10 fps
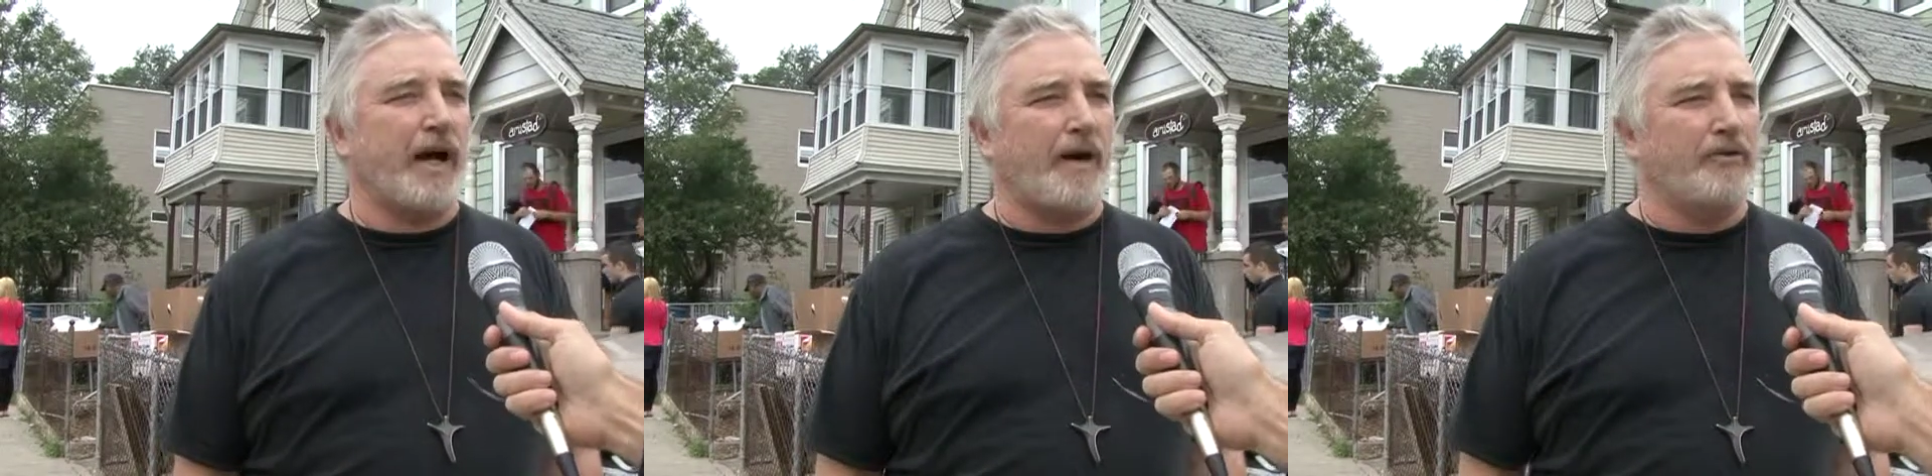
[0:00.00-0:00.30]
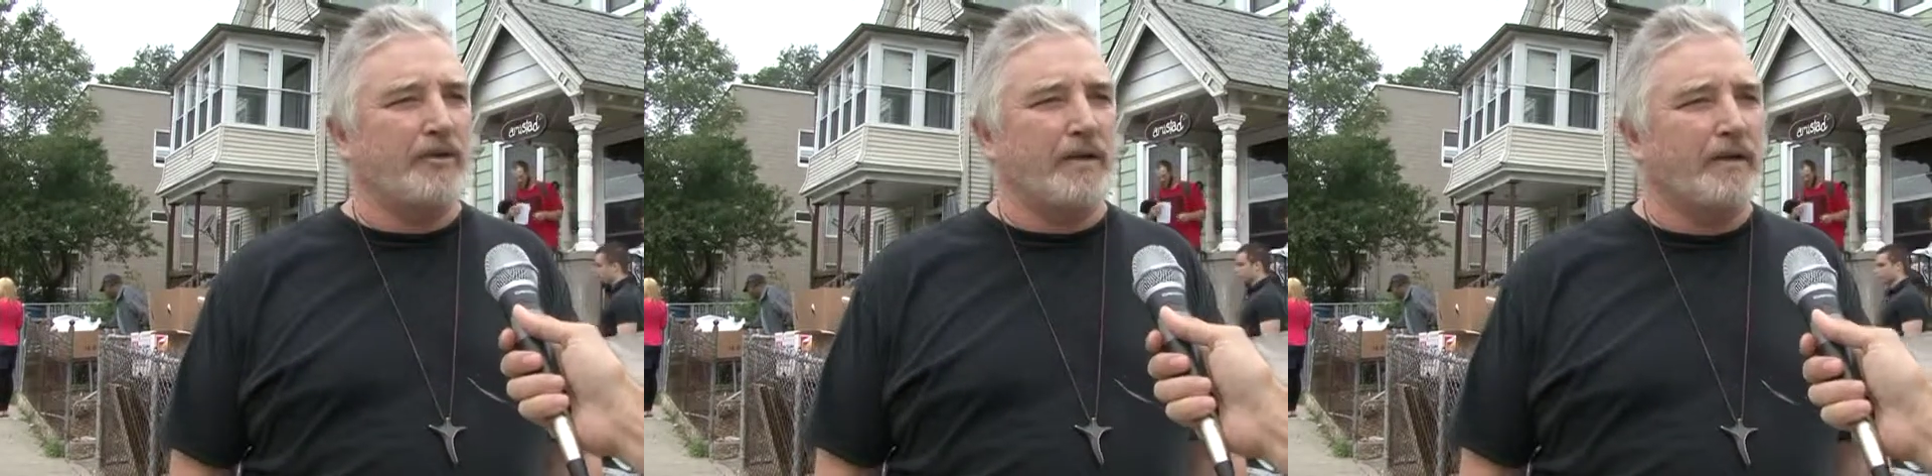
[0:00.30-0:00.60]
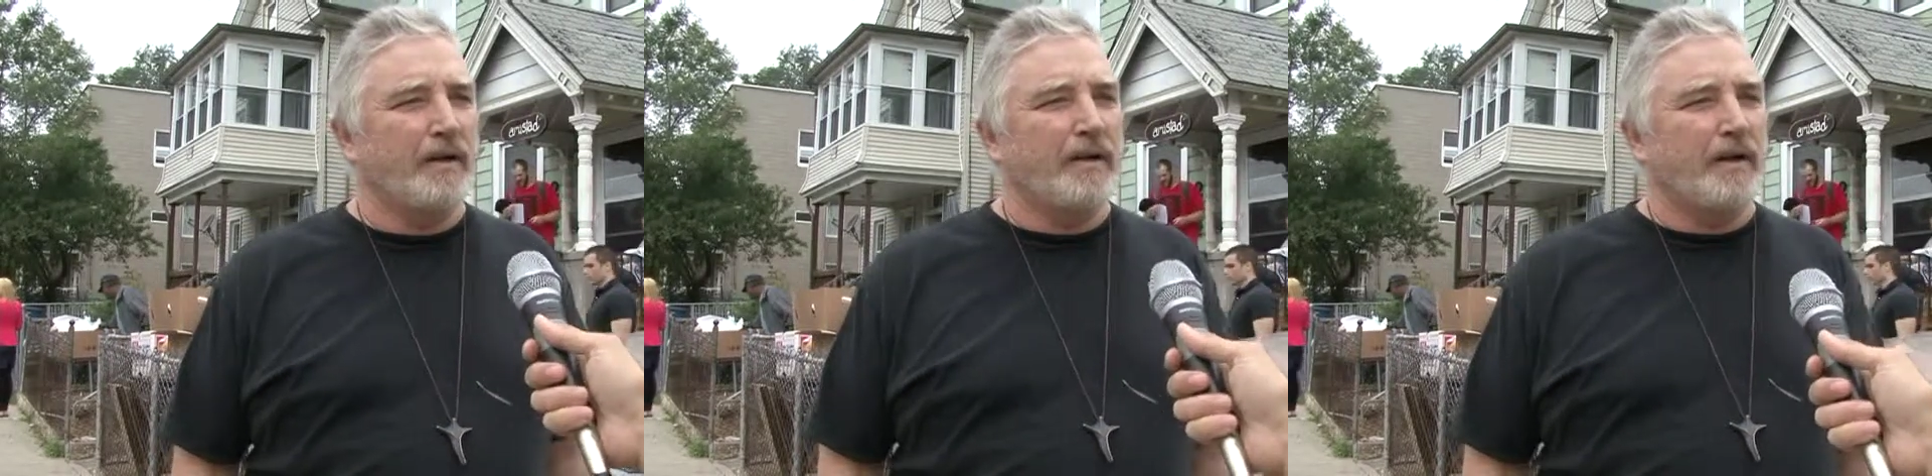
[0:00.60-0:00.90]
housing
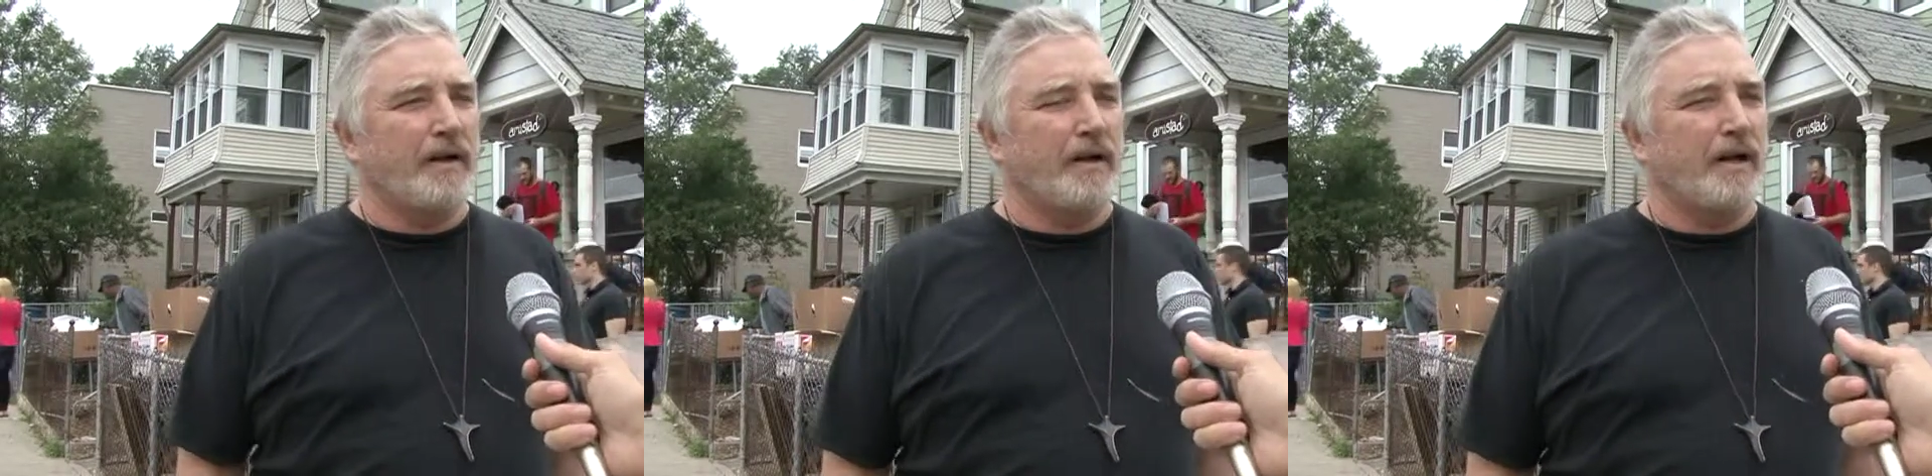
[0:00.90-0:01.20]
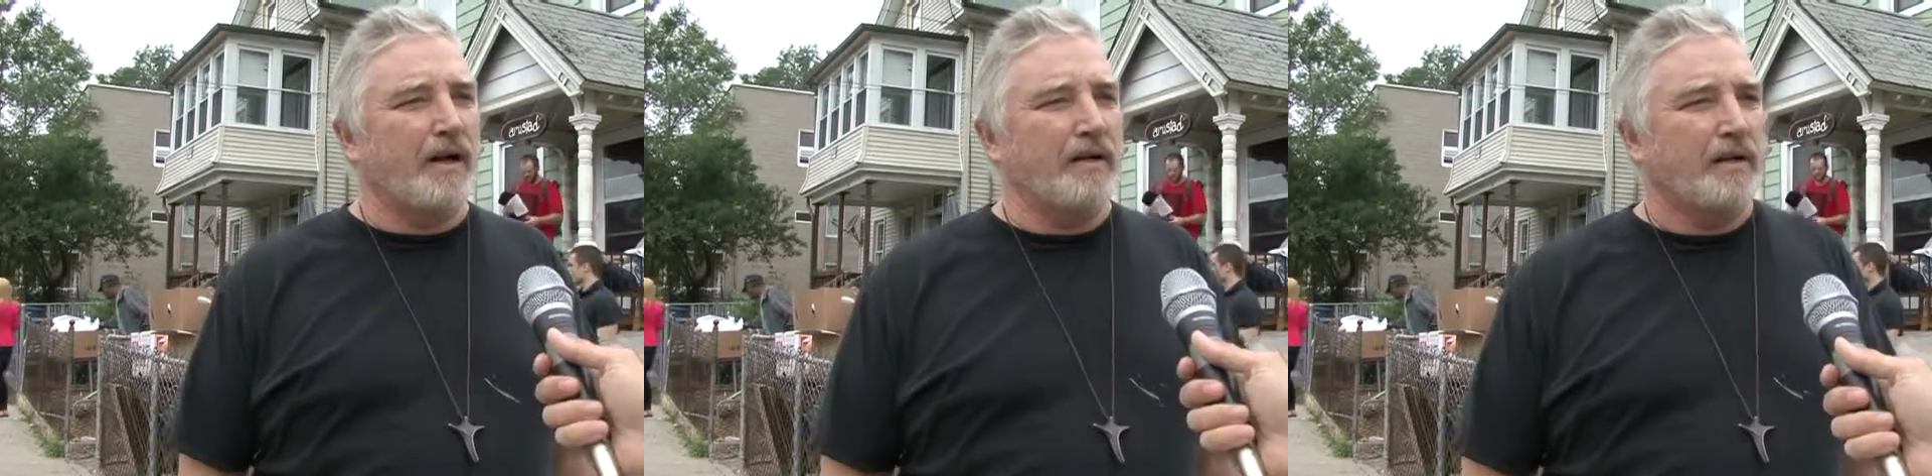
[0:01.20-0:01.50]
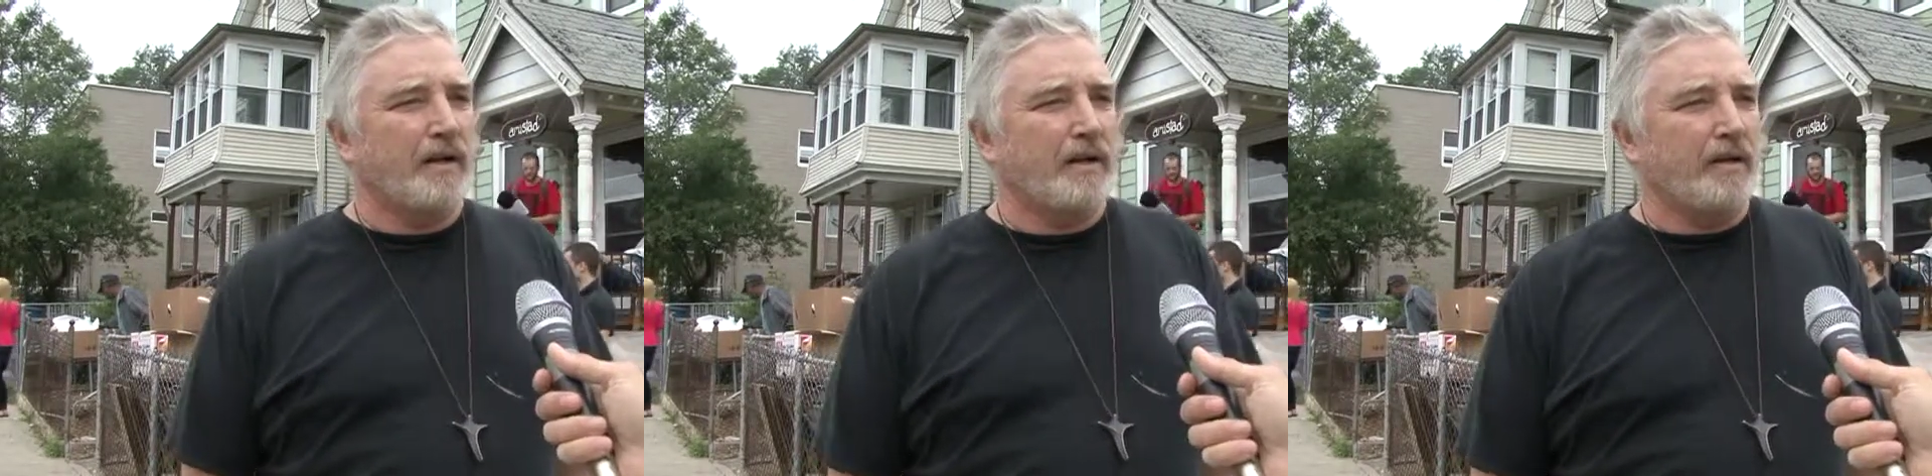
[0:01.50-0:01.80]

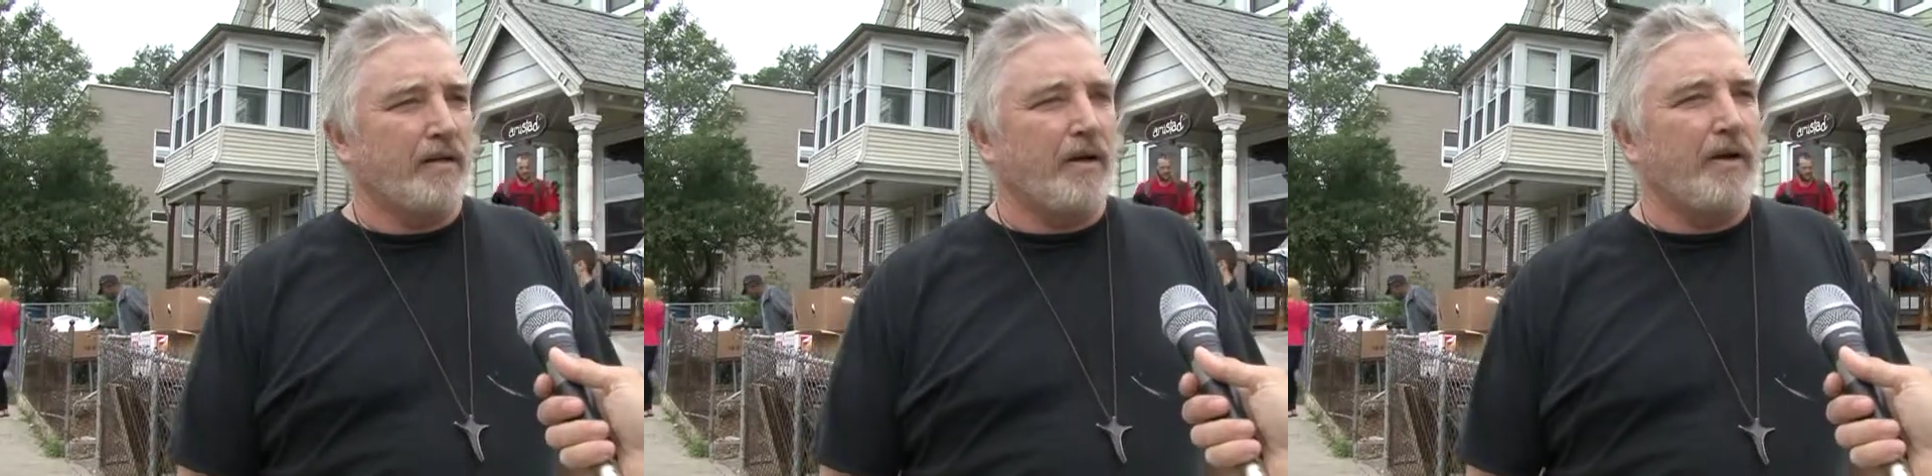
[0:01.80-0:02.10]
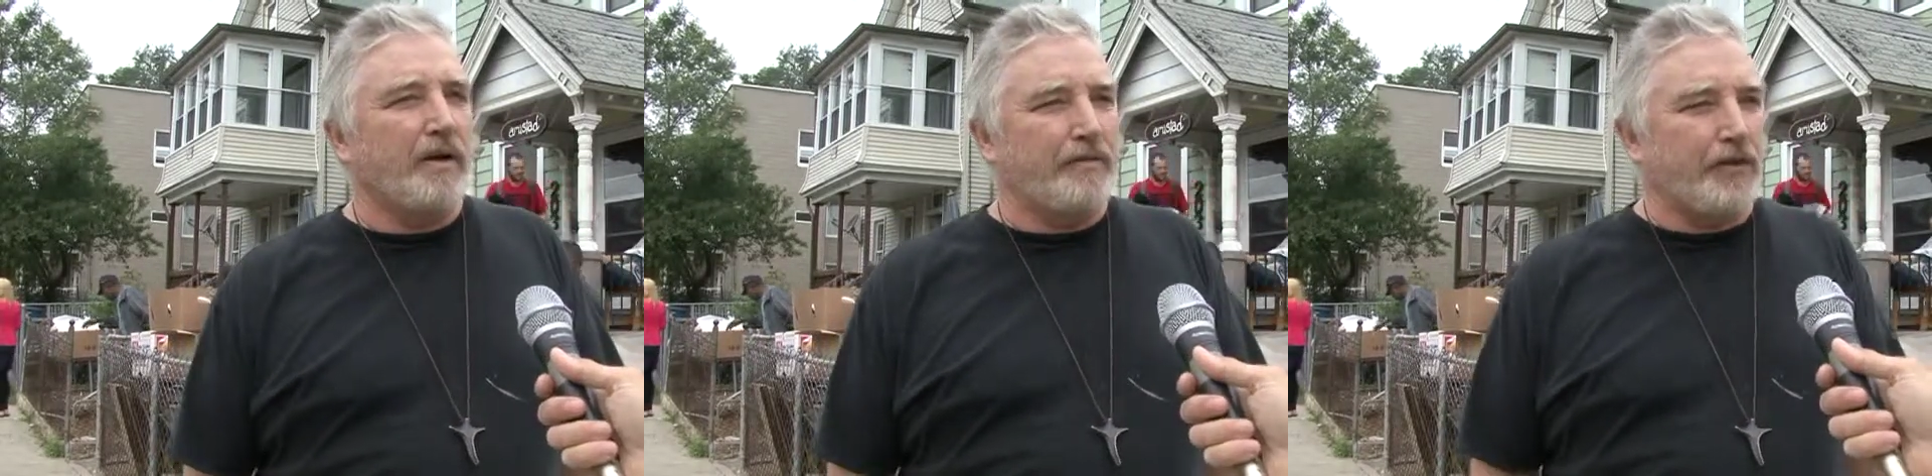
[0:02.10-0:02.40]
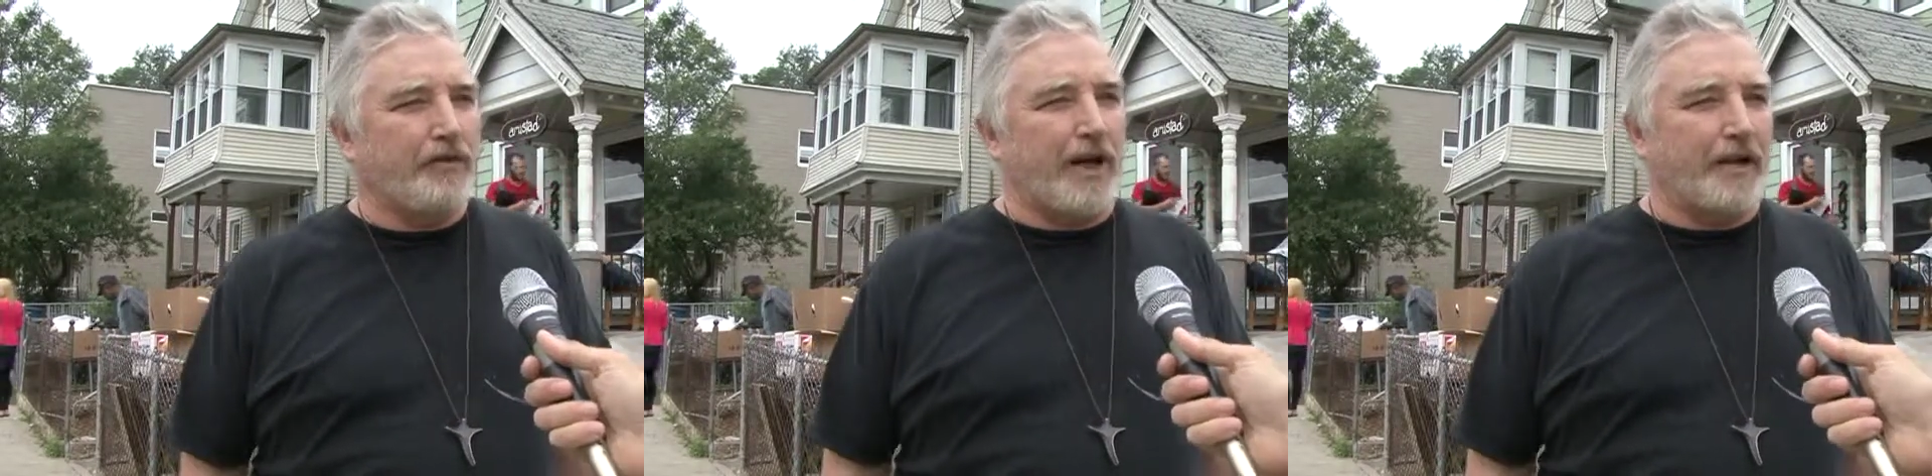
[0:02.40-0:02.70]
all of
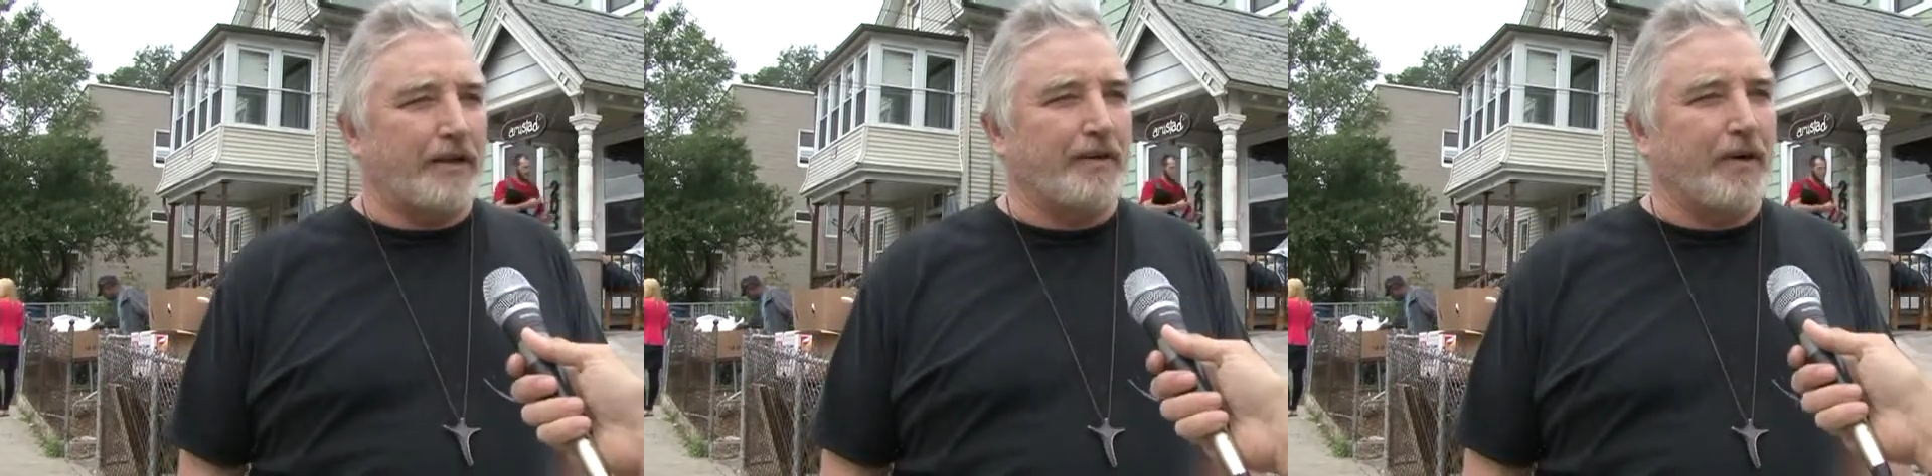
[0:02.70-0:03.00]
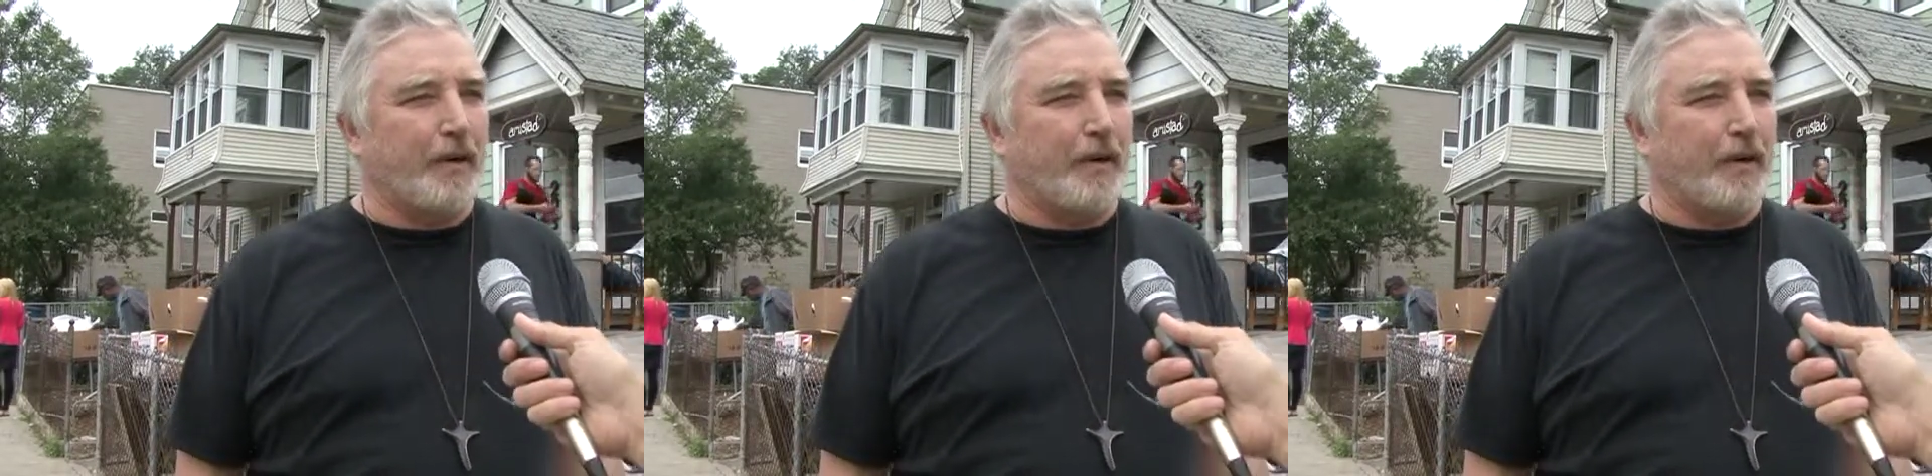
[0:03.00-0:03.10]
the chronically